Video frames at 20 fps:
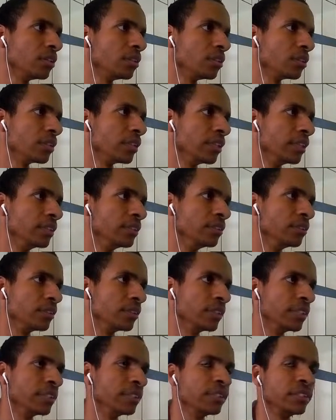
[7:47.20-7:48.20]
Okay,
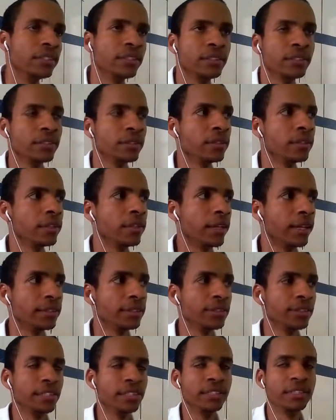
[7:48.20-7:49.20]
as you
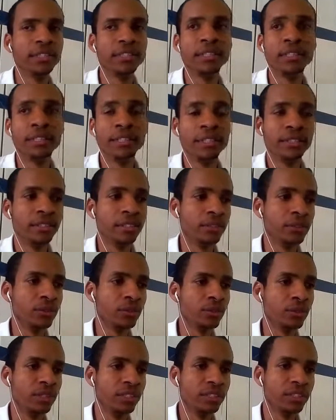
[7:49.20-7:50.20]
can see here is a
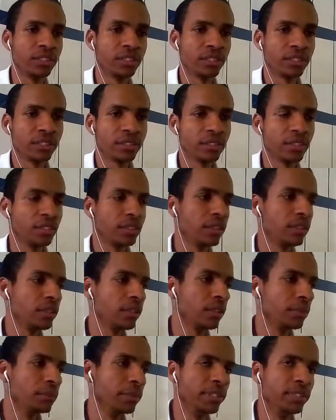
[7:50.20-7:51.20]
switch,
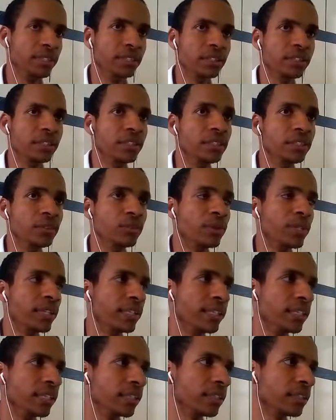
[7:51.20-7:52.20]
but it is
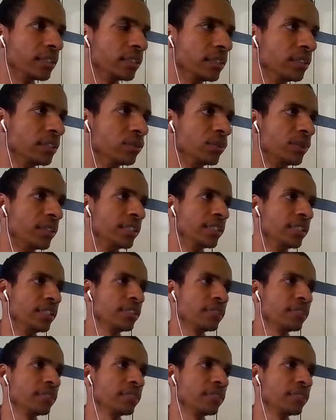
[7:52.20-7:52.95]
running. It's running.